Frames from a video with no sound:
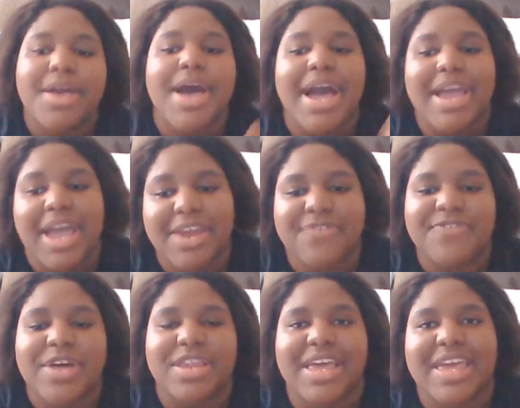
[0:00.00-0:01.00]
I kind of
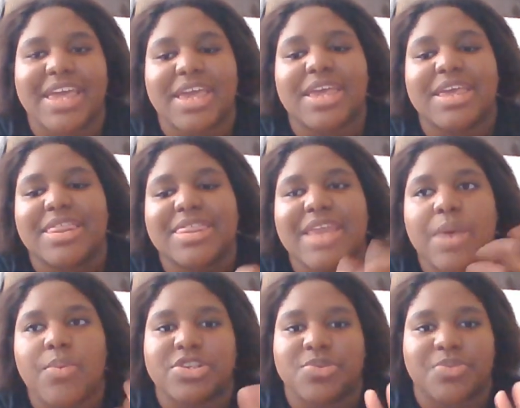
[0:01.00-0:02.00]
felt like that
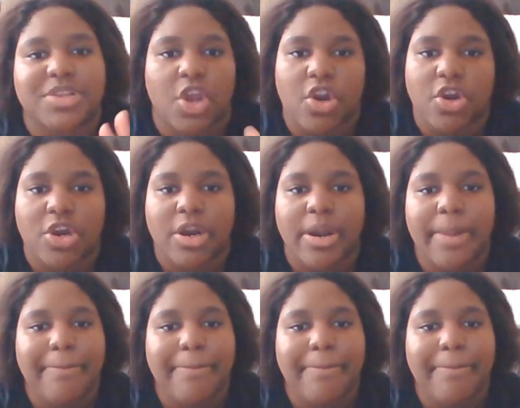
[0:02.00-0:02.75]
wasn't really her.